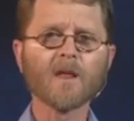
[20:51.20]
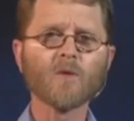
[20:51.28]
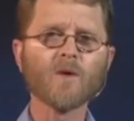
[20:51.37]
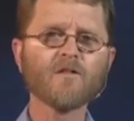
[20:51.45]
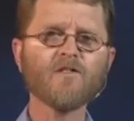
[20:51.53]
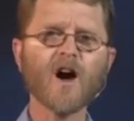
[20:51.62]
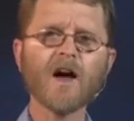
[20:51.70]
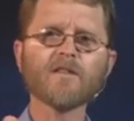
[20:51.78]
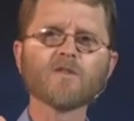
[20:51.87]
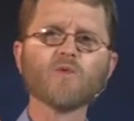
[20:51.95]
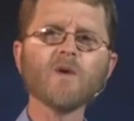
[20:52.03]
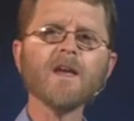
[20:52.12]
we
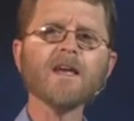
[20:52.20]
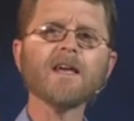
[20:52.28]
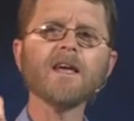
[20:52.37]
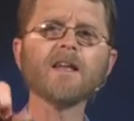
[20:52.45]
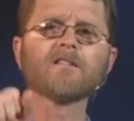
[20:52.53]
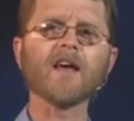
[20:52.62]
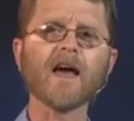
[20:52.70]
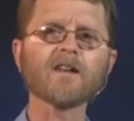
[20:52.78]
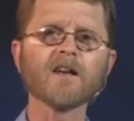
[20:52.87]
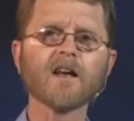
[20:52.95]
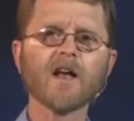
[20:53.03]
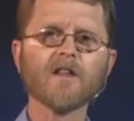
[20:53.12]
find we eat
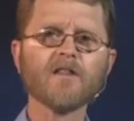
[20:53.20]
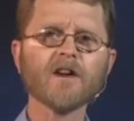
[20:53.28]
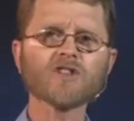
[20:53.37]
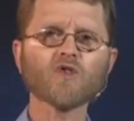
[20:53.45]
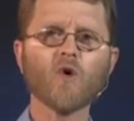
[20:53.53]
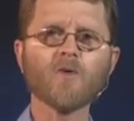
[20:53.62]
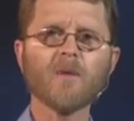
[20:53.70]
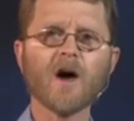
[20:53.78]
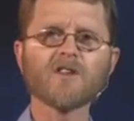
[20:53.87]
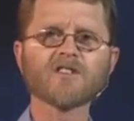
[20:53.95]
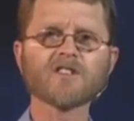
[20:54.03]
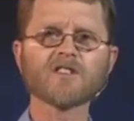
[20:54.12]
that. This
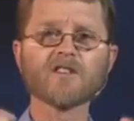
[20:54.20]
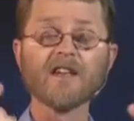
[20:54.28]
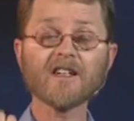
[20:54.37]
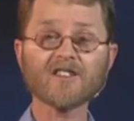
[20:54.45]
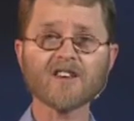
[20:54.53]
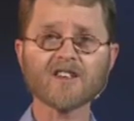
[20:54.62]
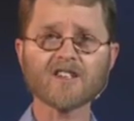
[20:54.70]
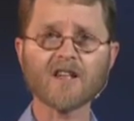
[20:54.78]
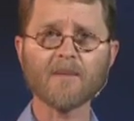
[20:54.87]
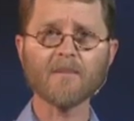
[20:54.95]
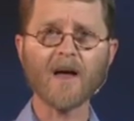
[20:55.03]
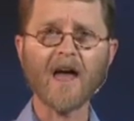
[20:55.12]
hormones is this
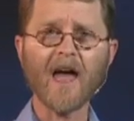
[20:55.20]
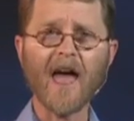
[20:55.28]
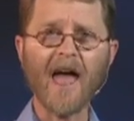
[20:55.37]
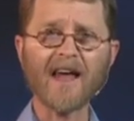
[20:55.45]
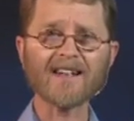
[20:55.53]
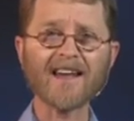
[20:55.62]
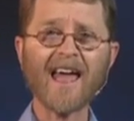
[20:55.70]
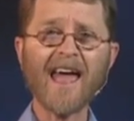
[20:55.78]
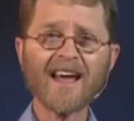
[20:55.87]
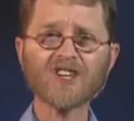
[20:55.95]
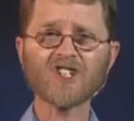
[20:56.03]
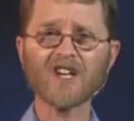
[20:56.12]
system, and it
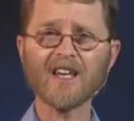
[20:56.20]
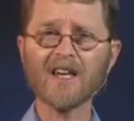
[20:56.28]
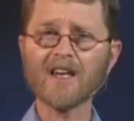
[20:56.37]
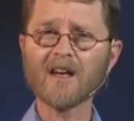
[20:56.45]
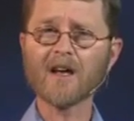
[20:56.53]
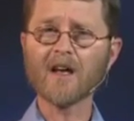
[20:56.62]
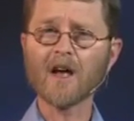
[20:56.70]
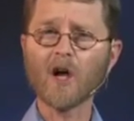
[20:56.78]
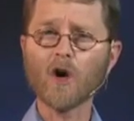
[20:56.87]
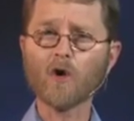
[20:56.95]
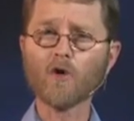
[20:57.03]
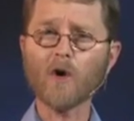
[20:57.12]
actually
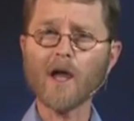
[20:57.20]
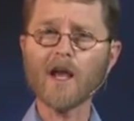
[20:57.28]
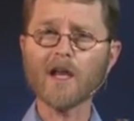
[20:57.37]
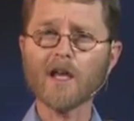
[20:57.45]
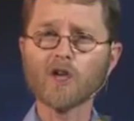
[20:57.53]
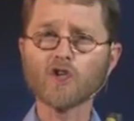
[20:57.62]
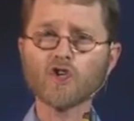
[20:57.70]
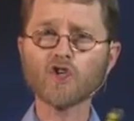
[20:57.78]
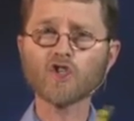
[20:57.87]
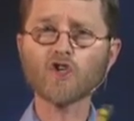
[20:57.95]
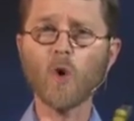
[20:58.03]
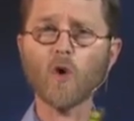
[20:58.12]
really
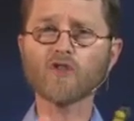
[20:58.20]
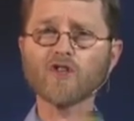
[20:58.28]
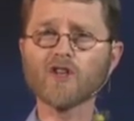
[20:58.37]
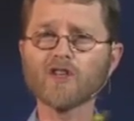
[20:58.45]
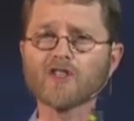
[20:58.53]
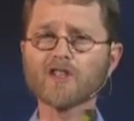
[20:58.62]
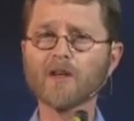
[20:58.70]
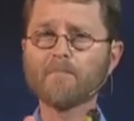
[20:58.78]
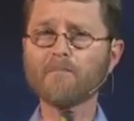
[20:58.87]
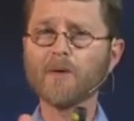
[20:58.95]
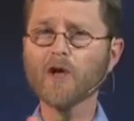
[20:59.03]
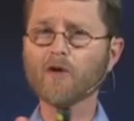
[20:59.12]
shortens the
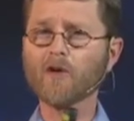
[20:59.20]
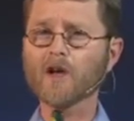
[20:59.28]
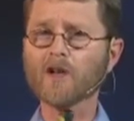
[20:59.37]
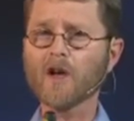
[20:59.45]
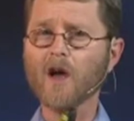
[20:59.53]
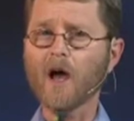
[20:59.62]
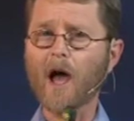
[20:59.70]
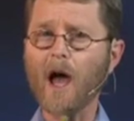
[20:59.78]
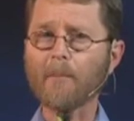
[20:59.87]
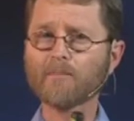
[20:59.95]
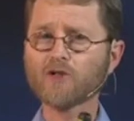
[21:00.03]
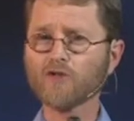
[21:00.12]
period
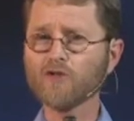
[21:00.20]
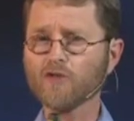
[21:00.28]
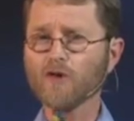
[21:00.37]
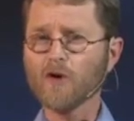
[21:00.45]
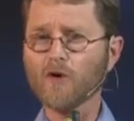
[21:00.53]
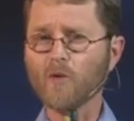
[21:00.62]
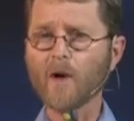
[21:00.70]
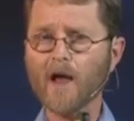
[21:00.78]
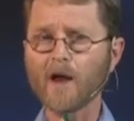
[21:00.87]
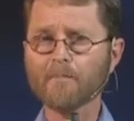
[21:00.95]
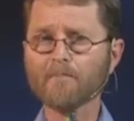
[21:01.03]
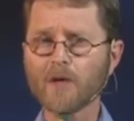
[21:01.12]
up to
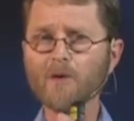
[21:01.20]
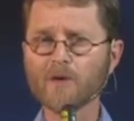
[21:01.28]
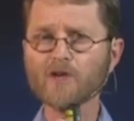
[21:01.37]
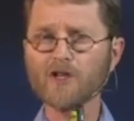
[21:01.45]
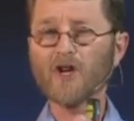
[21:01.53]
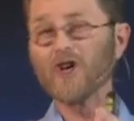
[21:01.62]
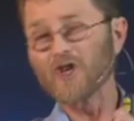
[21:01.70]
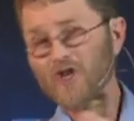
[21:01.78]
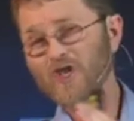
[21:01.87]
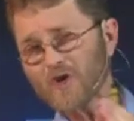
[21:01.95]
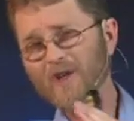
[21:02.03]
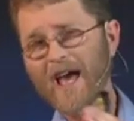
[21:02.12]
where puberty
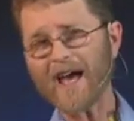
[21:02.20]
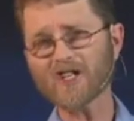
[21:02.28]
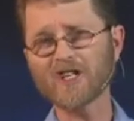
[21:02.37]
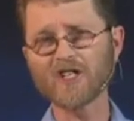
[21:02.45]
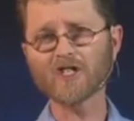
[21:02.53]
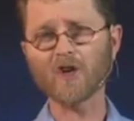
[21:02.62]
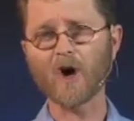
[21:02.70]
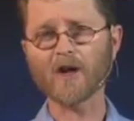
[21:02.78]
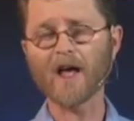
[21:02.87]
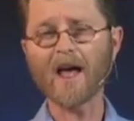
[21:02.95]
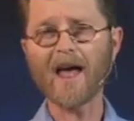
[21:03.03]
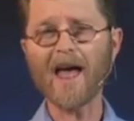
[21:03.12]
should actually start.
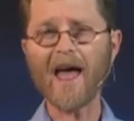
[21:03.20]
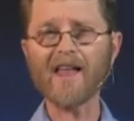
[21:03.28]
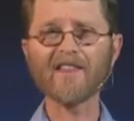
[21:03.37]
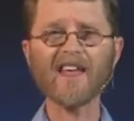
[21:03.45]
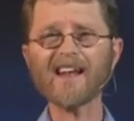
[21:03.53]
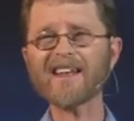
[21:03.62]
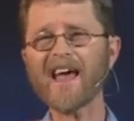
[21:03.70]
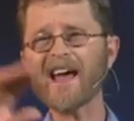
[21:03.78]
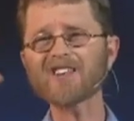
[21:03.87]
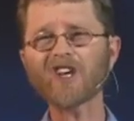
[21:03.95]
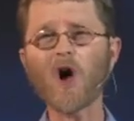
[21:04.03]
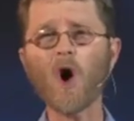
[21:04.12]
And that has a